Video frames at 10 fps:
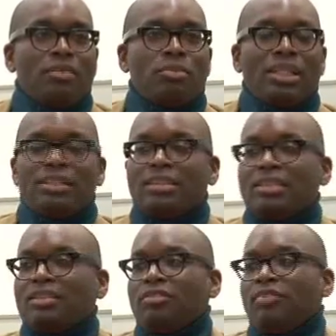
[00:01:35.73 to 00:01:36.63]
But
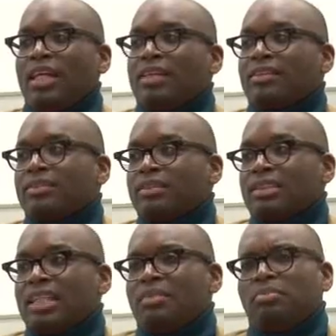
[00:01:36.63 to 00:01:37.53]
since it failed,
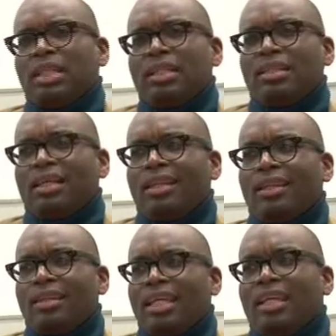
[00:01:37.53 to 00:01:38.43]
does that mean that
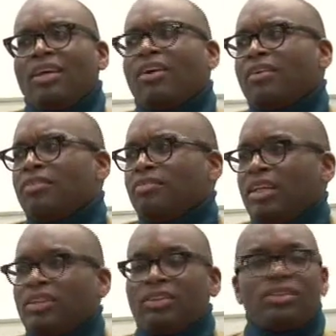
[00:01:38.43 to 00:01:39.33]
they are
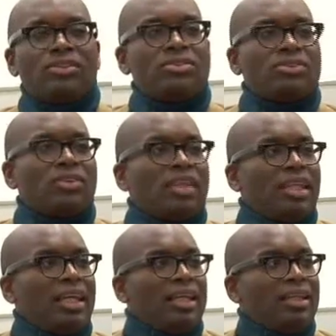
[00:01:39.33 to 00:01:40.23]
failures or
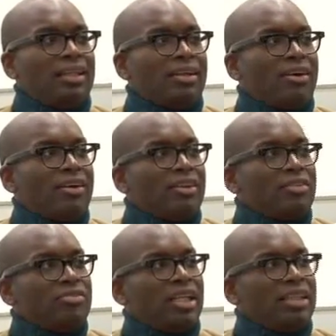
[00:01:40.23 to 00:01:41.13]
they aren't
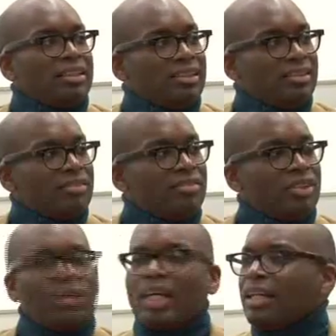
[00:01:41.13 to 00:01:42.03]
effective?
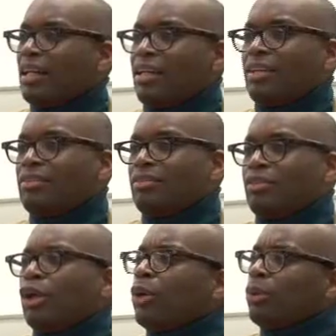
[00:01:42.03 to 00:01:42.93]
You know,
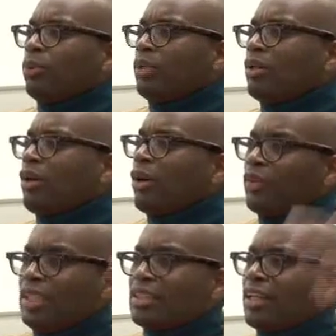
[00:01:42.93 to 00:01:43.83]
no, there are
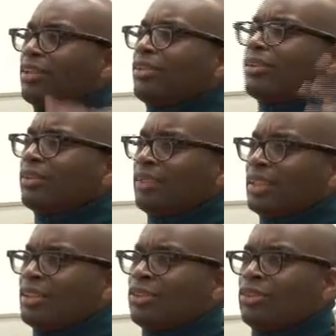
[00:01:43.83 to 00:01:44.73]
all these other
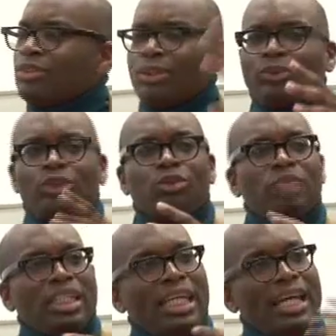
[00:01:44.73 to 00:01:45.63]
social
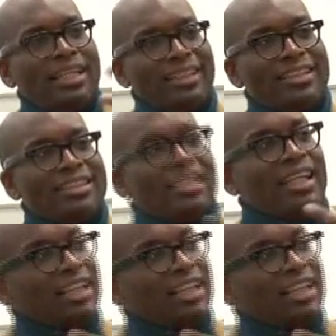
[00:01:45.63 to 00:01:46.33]
mechanics that